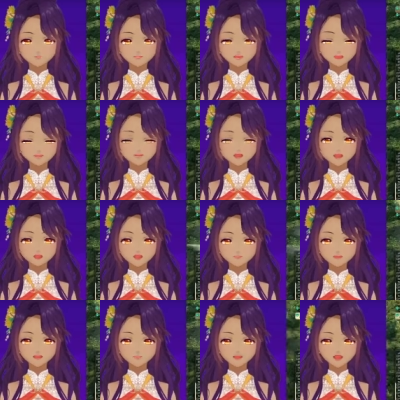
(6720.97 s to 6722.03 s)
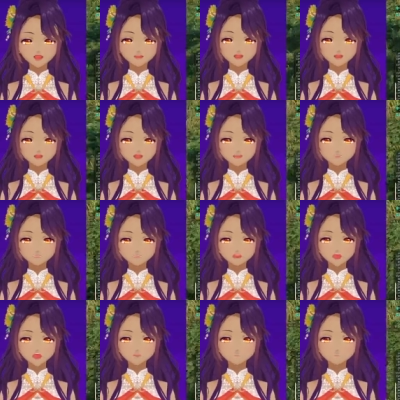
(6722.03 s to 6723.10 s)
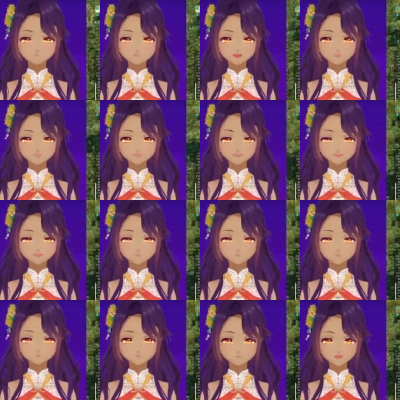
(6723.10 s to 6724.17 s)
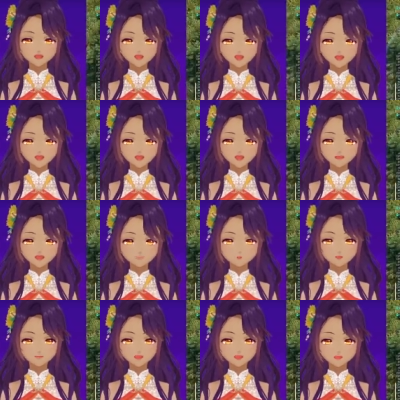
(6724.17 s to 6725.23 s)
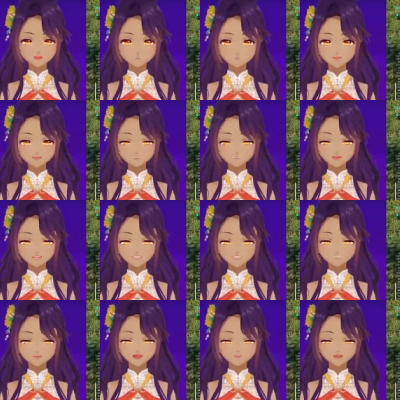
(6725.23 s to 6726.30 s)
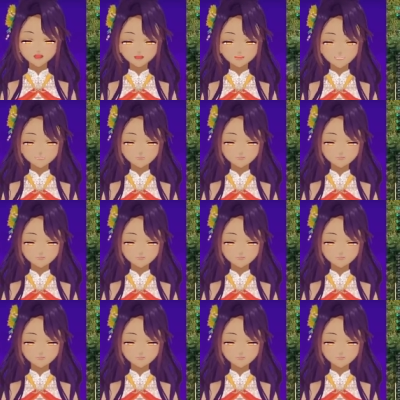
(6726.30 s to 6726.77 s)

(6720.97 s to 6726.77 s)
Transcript: Miku is gonna come on right now for the Coachella concert, but I do want to be prepared just in case, because I can't